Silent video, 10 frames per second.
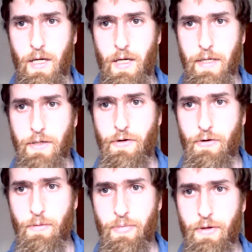in
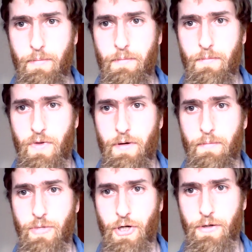Europe the
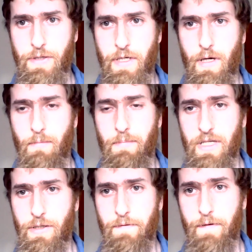majority are
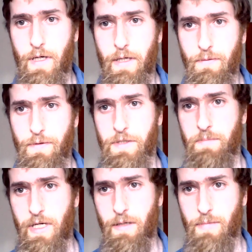mesocephalic, which is
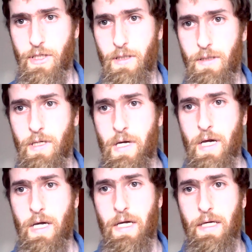medium-skulled.
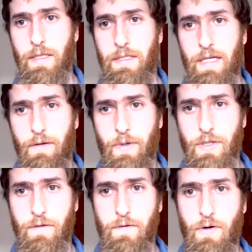In the
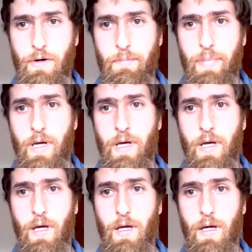southwest of Europe
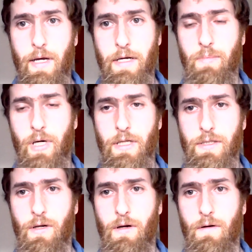and in
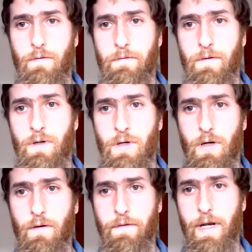parts of
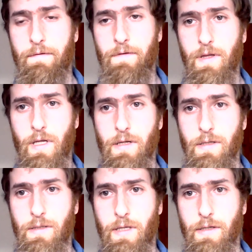the Levant, that
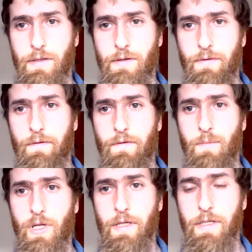is the north of the
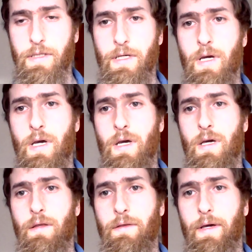Middle East,
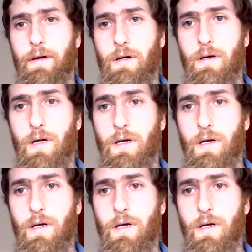they are